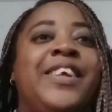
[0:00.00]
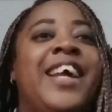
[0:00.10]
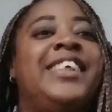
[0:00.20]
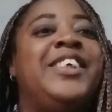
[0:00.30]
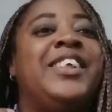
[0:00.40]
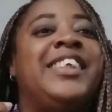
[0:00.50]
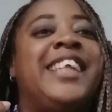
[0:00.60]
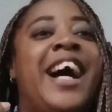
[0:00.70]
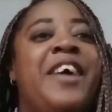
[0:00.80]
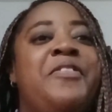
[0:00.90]
So let's
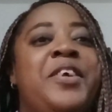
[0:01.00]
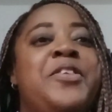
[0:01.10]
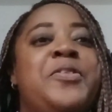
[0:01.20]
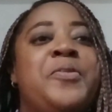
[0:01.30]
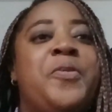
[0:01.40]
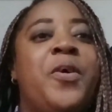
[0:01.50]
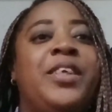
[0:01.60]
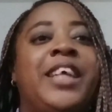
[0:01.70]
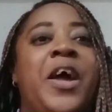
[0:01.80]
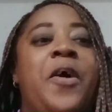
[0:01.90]
just dive into
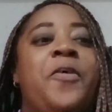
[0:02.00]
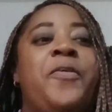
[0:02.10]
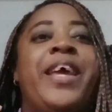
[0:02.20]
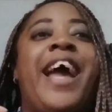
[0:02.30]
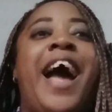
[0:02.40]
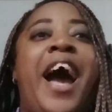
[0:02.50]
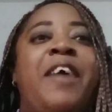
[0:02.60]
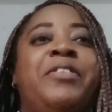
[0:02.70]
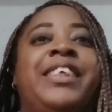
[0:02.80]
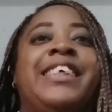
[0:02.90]
what we
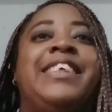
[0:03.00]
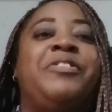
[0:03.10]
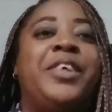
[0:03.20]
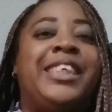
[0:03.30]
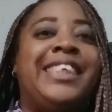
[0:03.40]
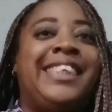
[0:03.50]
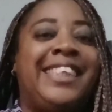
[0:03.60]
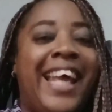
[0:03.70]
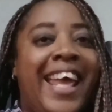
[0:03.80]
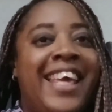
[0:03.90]
have for
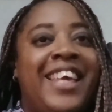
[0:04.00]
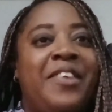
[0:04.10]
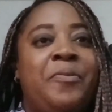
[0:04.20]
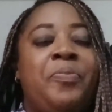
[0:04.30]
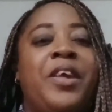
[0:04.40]
today.